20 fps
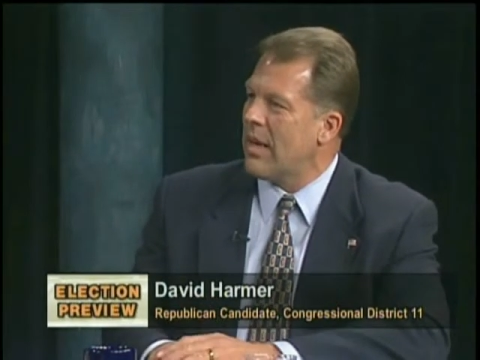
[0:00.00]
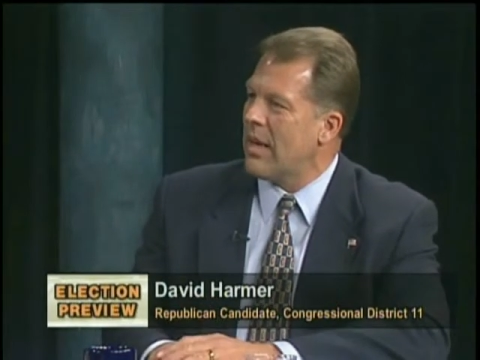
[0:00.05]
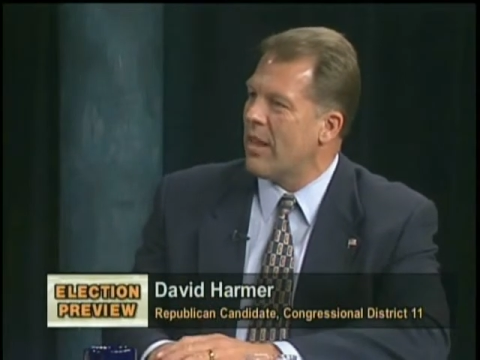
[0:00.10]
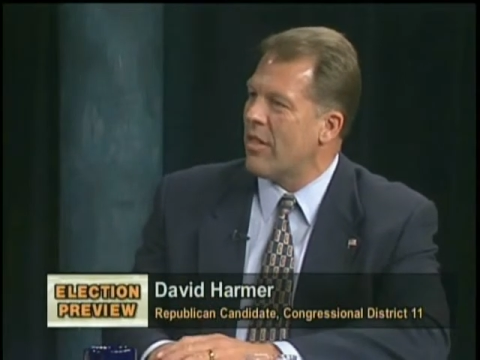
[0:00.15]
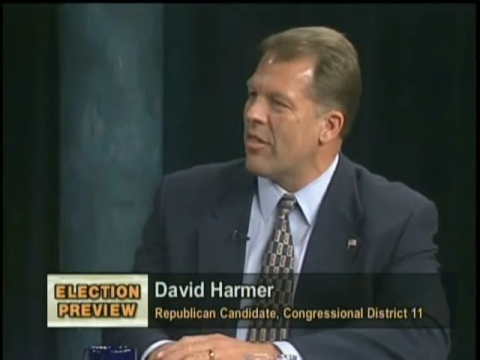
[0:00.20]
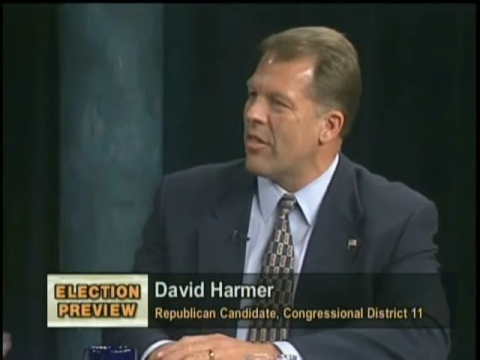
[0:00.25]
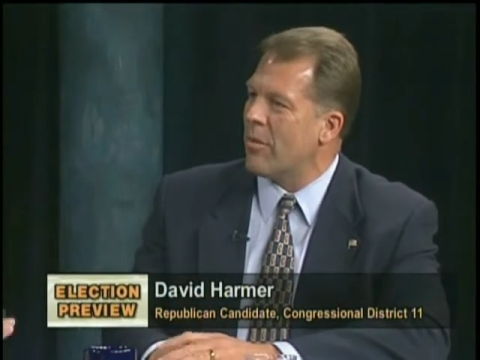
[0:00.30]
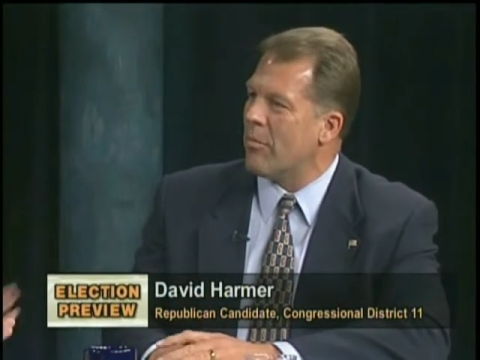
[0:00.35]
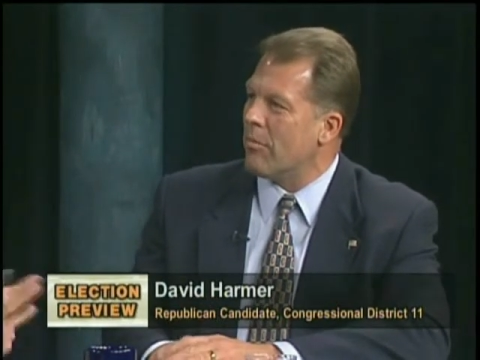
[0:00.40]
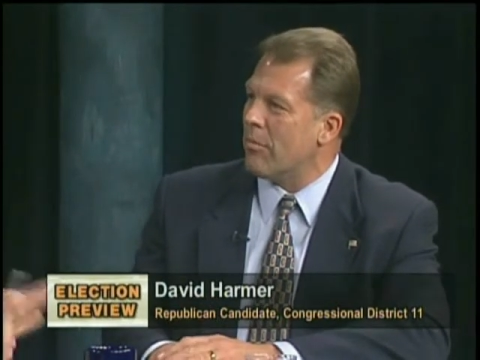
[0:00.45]

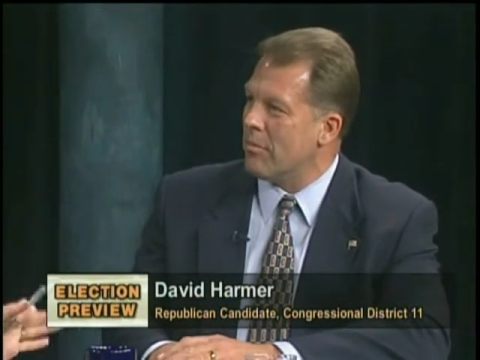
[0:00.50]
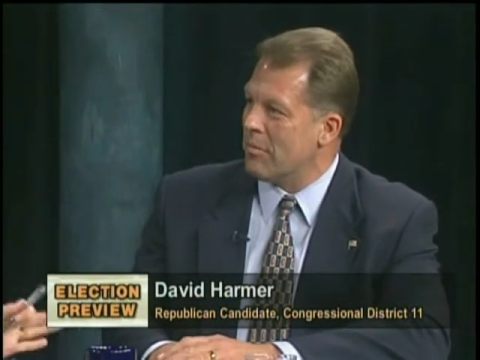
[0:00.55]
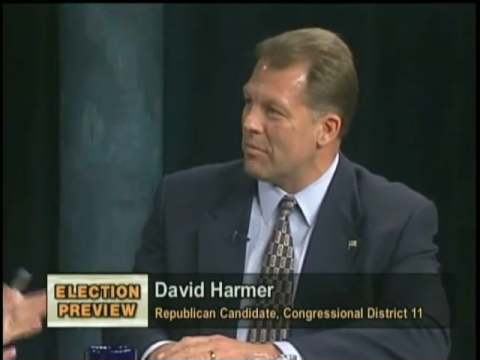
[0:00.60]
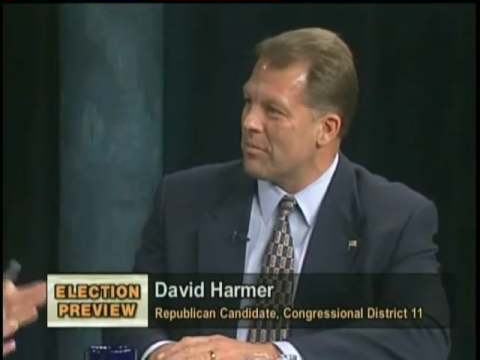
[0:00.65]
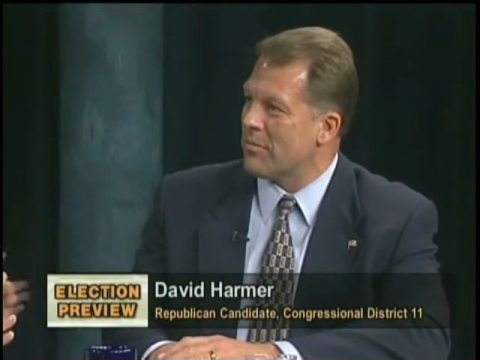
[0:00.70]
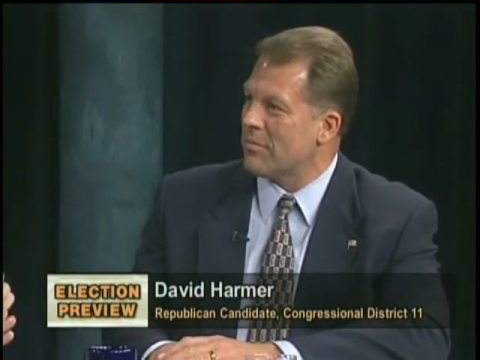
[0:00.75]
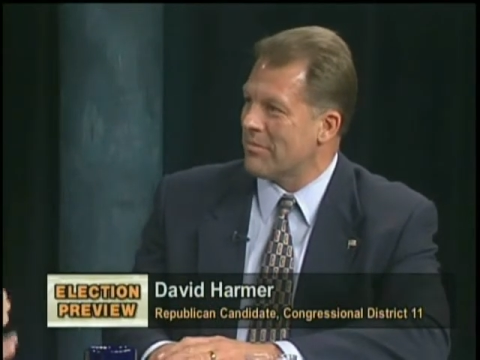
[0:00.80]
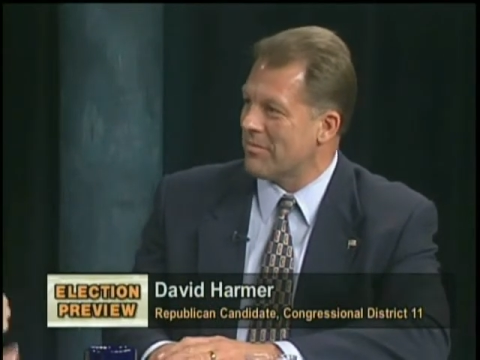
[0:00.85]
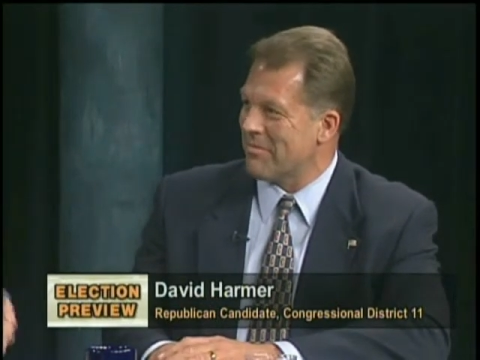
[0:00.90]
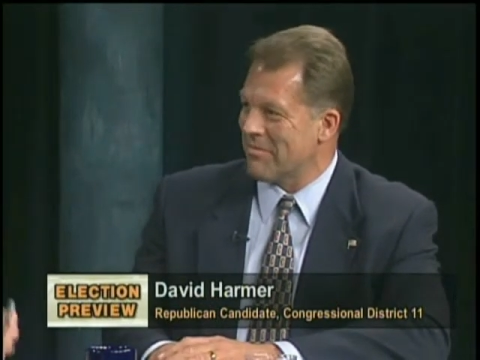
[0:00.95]
But we
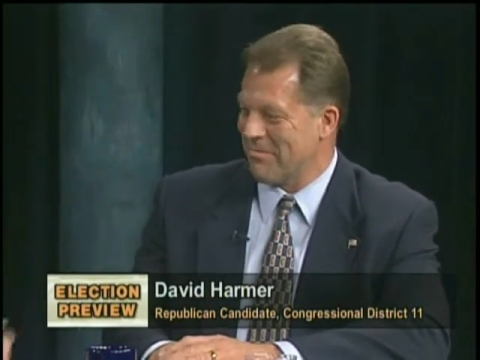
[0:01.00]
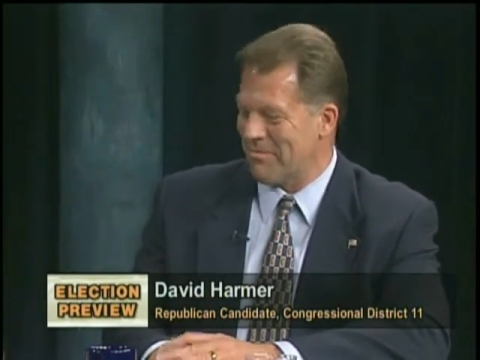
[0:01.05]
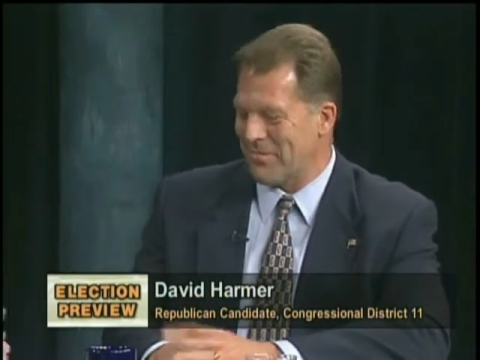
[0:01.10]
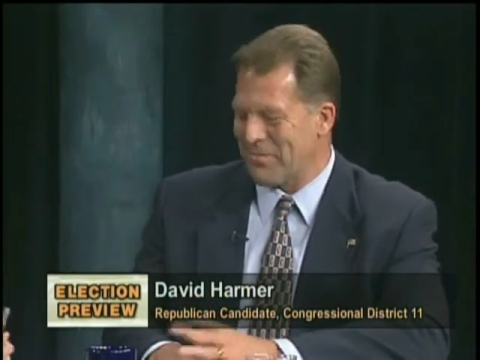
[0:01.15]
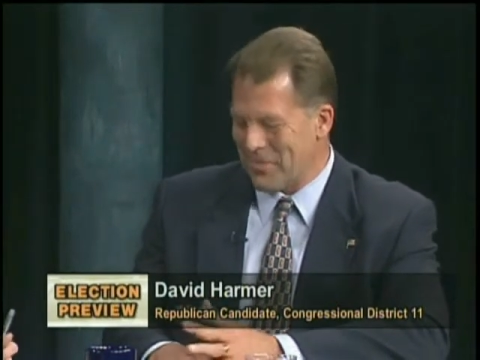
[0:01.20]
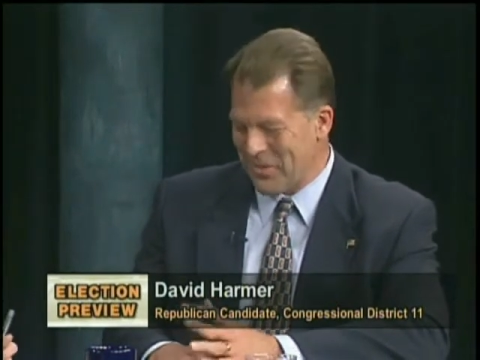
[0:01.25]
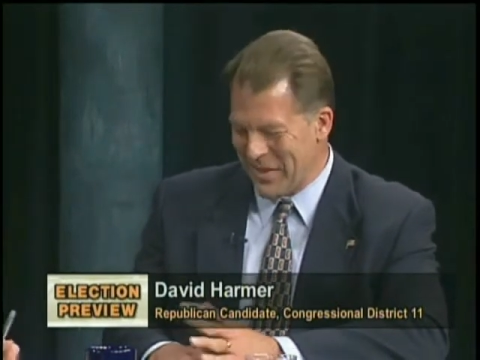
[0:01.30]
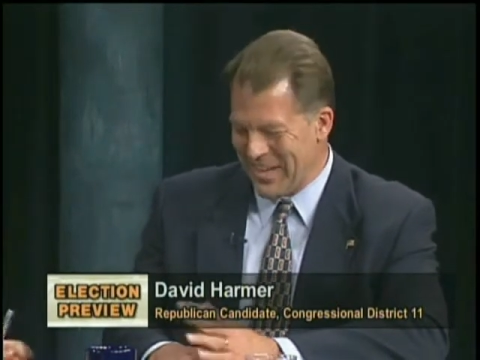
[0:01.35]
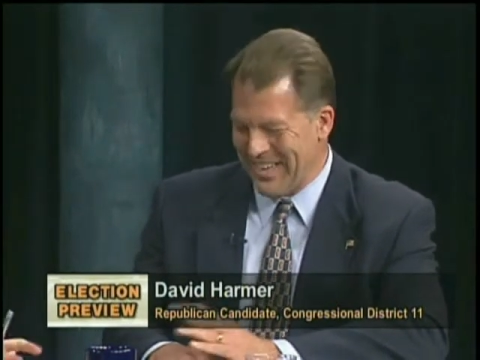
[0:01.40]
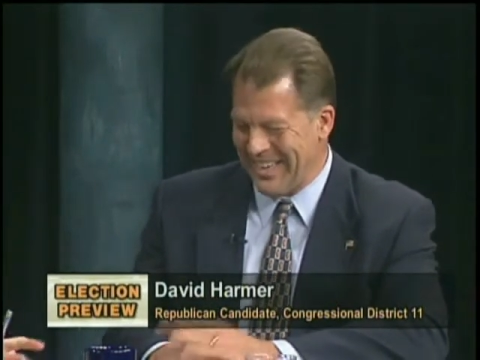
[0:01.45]
won't, right?
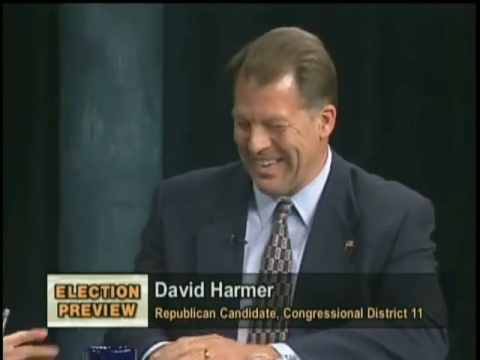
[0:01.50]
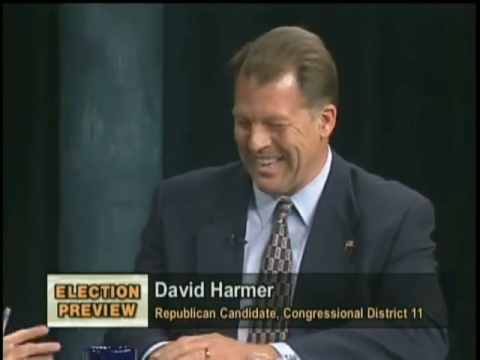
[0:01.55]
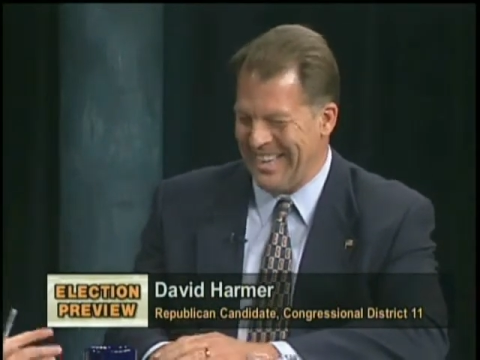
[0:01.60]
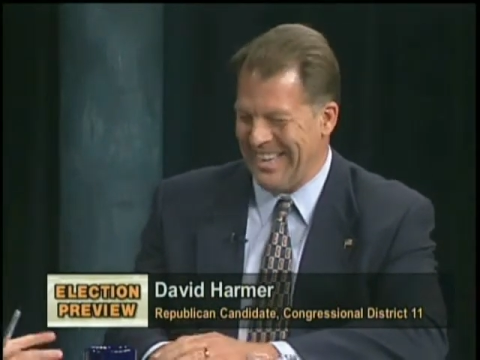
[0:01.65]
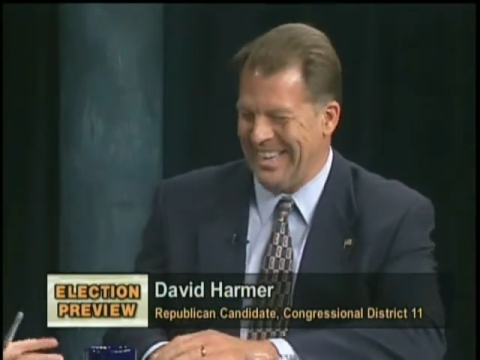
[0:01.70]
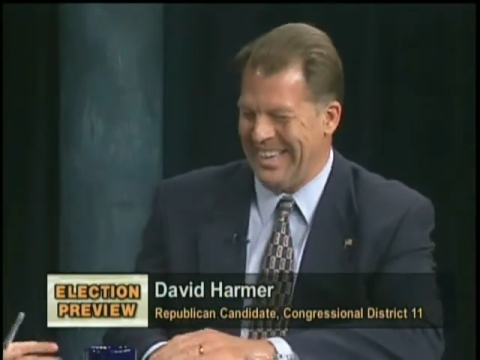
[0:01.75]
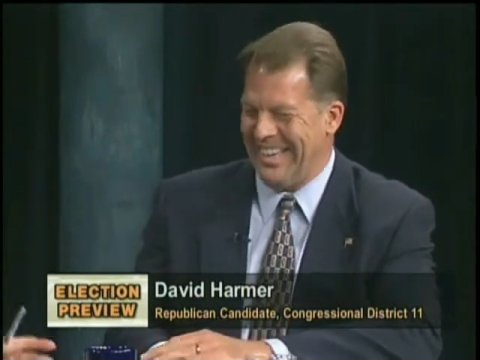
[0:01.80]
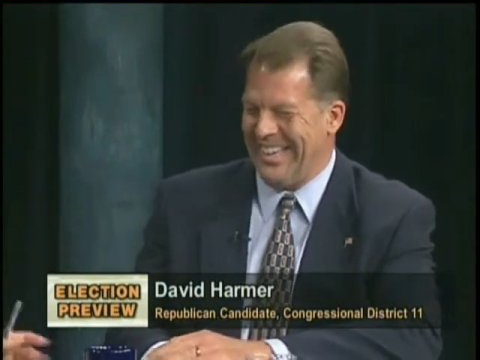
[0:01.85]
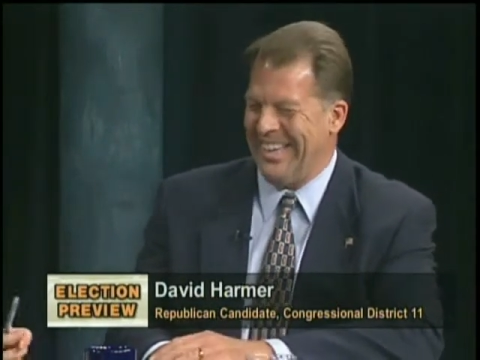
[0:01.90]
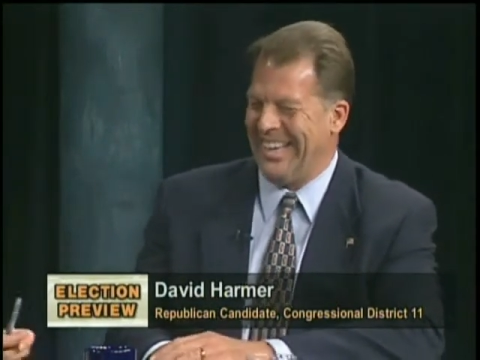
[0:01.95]
No,
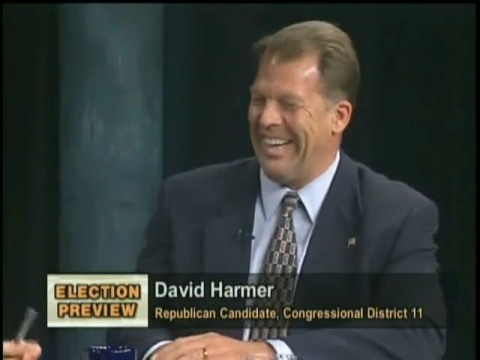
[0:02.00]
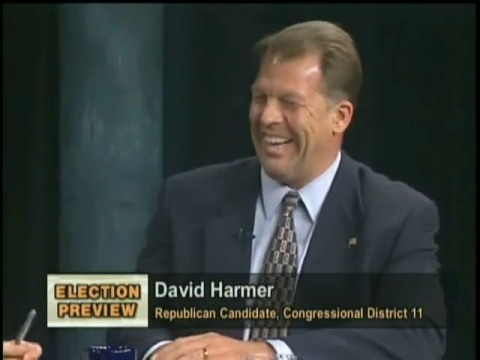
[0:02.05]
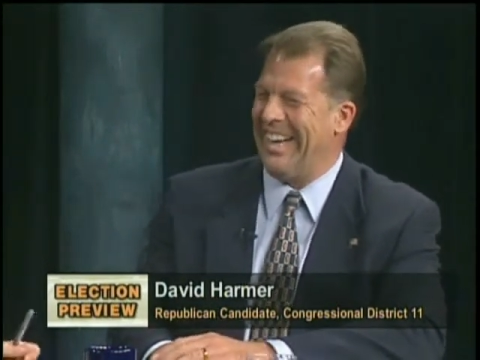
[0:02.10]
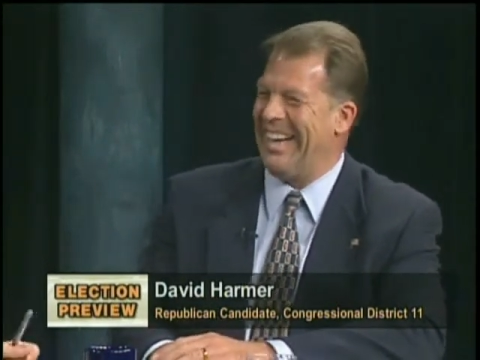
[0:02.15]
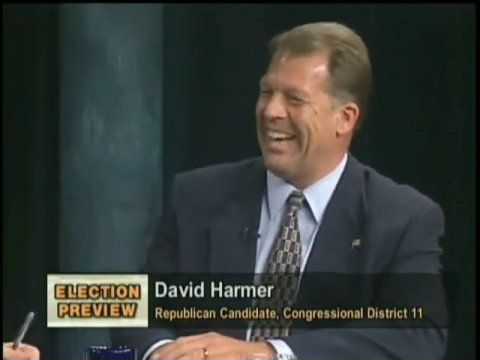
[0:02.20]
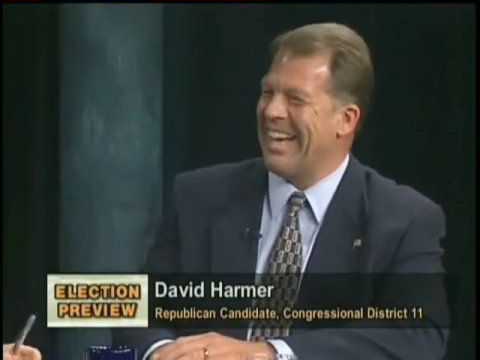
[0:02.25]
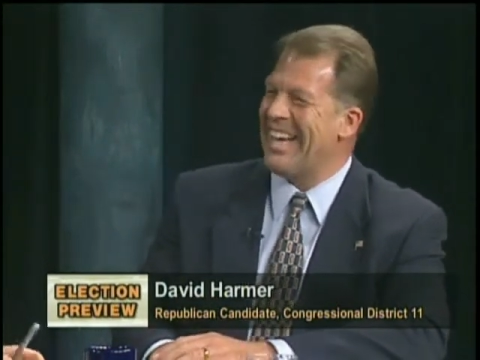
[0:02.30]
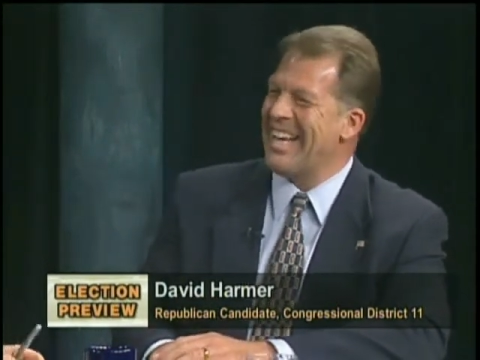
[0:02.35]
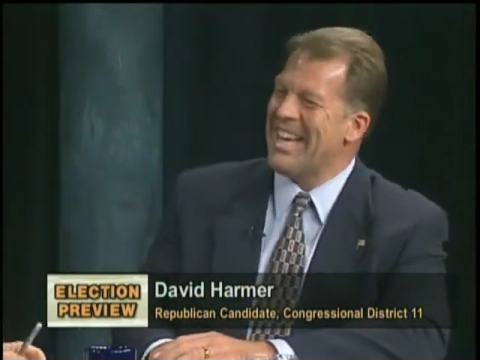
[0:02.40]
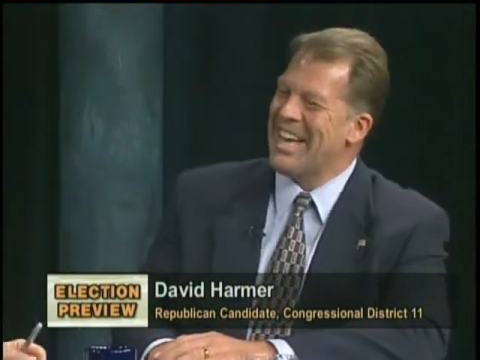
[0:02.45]

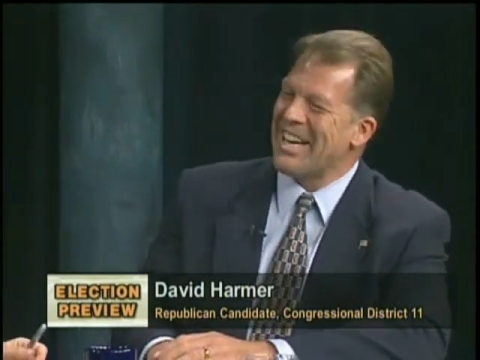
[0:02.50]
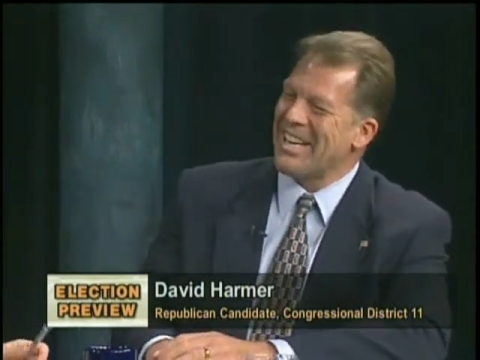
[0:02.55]
okay.